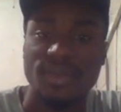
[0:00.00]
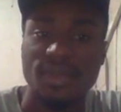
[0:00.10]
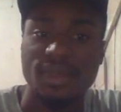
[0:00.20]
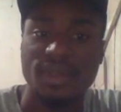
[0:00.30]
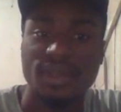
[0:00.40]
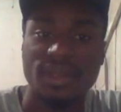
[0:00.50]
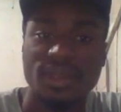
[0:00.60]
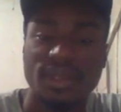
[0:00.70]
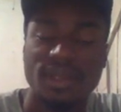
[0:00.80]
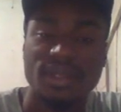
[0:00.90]

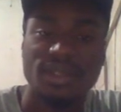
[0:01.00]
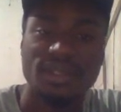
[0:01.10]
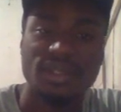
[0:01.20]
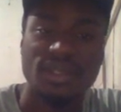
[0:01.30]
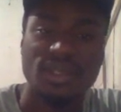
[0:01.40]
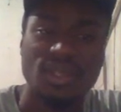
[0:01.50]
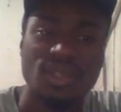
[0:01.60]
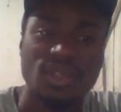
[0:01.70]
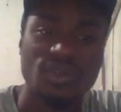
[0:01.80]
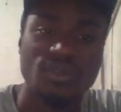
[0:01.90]
And
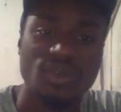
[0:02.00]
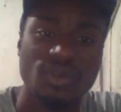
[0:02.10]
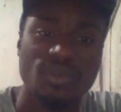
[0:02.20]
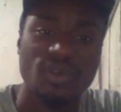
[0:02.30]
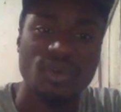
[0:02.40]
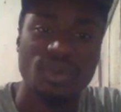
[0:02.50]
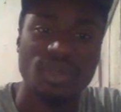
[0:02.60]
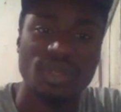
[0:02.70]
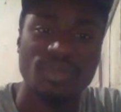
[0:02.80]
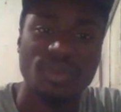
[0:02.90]
got more.
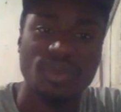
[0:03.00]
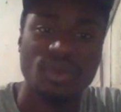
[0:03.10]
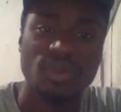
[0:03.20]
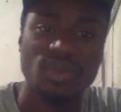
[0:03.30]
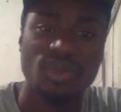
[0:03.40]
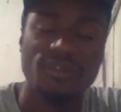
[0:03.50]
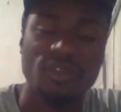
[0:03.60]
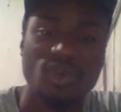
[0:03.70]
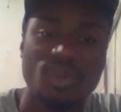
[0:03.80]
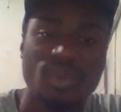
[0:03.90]
Leptip Talk
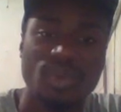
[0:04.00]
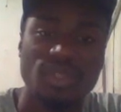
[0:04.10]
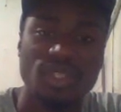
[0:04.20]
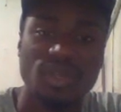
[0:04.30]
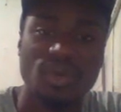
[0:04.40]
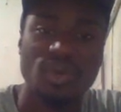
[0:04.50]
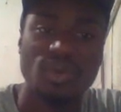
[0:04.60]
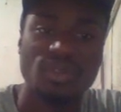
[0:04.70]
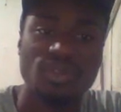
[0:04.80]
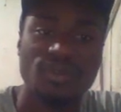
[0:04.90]
review, pros and
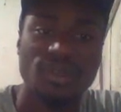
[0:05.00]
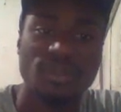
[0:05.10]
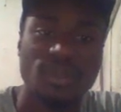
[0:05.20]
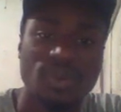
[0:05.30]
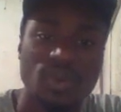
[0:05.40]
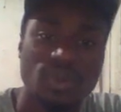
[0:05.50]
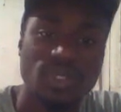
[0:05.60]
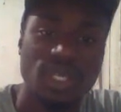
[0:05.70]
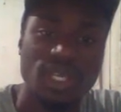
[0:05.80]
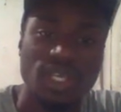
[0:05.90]
cons of Leptip Talks.
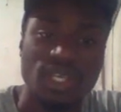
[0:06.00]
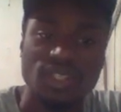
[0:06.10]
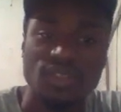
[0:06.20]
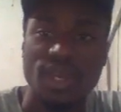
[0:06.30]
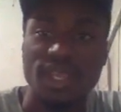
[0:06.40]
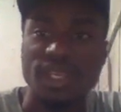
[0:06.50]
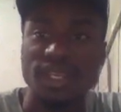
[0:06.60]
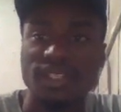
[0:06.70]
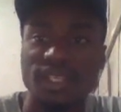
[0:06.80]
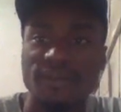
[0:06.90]
So I can
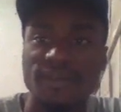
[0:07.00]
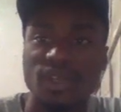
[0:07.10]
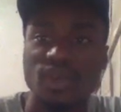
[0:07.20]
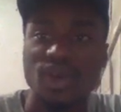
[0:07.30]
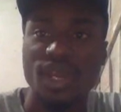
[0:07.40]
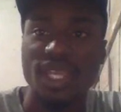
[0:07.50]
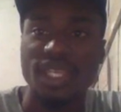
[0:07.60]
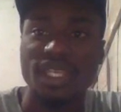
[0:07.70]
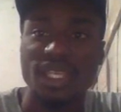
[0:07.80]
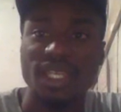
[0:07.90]
actually even go ahead
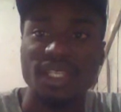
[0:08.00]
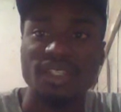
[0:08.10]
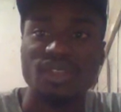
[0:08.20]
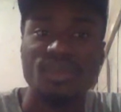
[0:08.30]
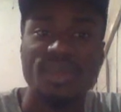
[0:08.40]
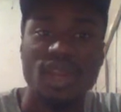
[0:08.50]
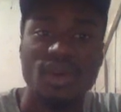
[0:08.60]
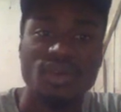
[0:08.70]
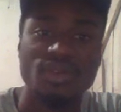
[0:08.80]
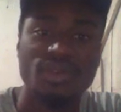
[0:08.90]
and do my
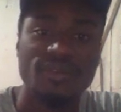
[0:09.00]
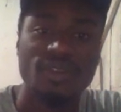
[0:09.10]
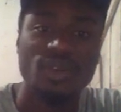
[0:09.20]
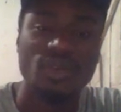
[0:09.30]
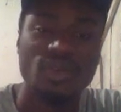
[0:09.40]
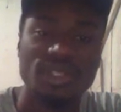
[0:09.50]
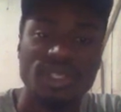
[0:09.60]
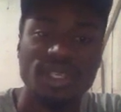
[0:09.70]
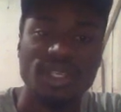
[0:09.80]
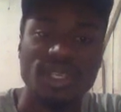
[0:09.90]
own review using